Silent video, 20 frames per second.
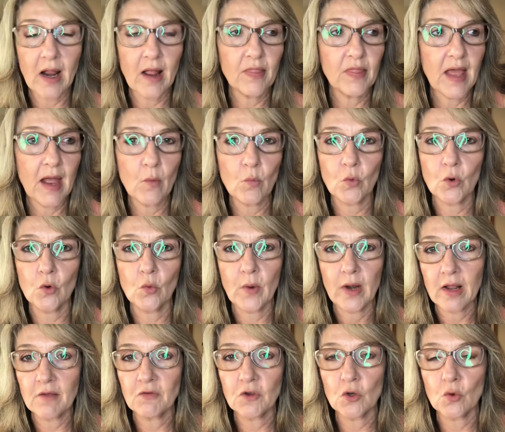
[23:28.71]
and that will,
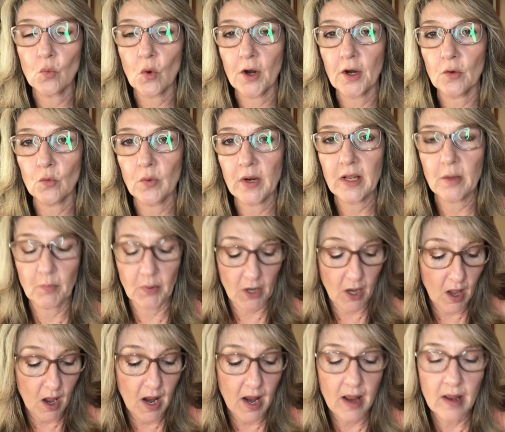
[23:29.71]
whenever you want to
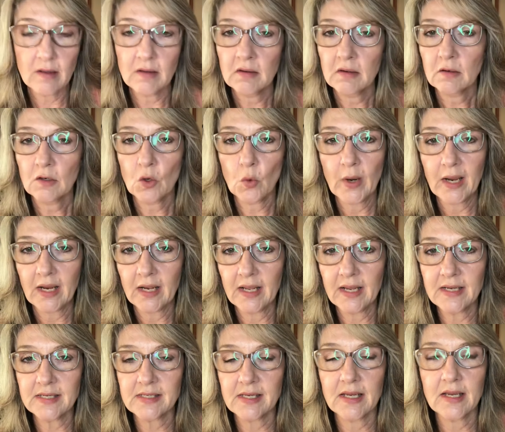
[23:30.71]
reapply, quick and
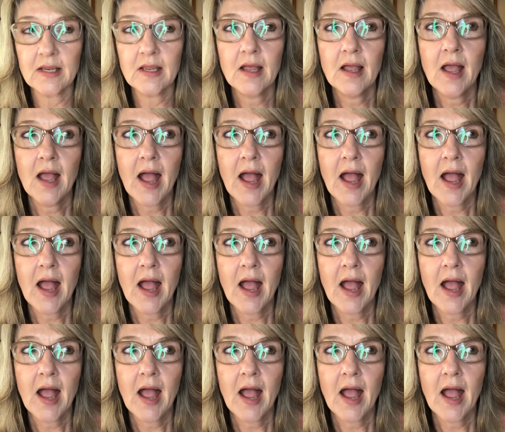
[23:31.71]
easy,